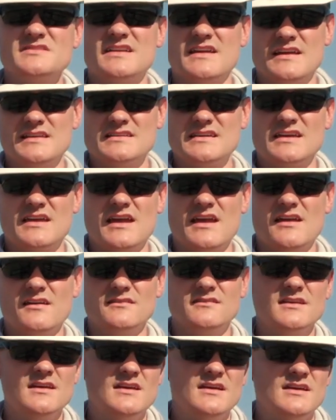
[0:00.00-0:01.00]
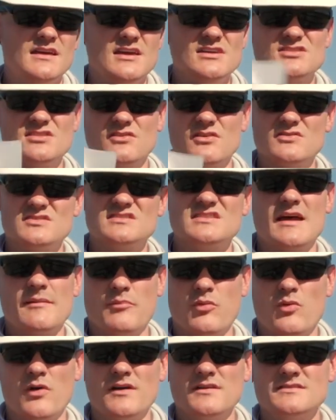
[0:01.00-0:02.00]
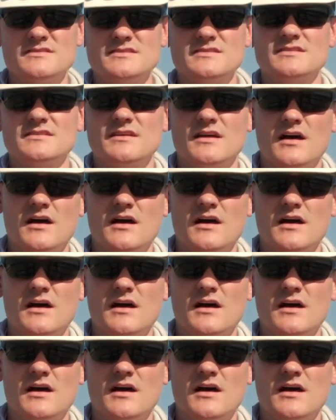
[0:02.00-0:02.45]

to indicate each of those set points